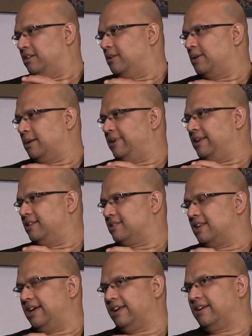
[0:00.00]
You know what I mean?
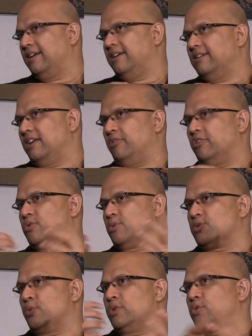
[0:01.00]
It's like if you
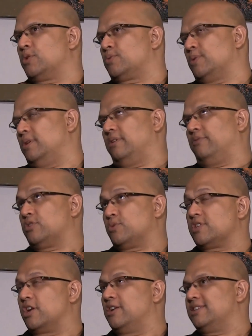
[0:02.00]

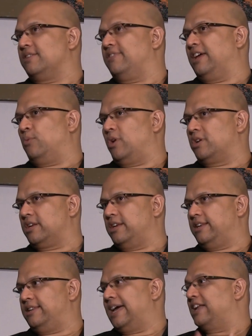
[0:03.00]
switch on the TV and watch
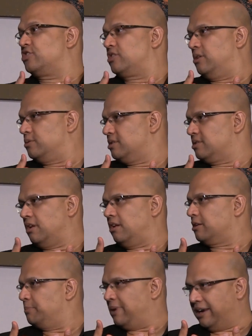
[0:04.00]
any dance shows, it's
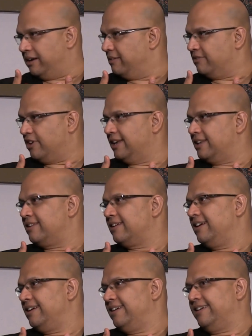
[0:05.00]
all competitive, right?
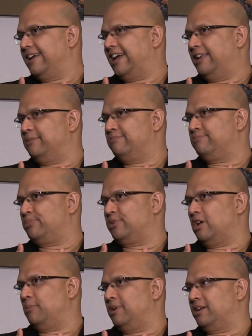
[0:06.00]
And
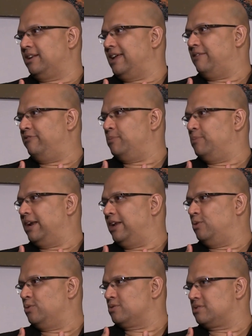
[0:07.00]
predominantly everybody
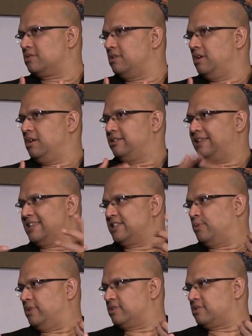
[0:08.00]
who's
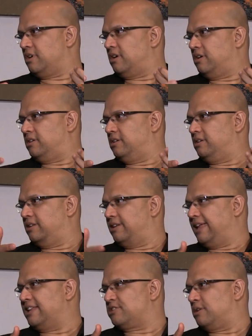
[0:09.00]
dancing with a star, the
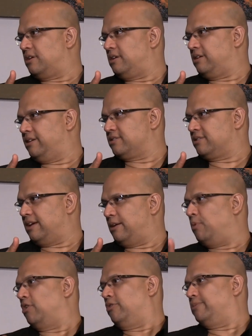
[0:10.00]
dancer is a
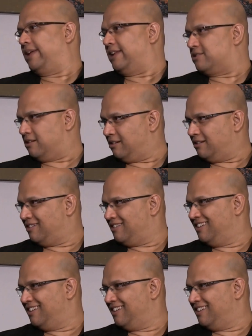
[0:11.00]
ballroom dancer.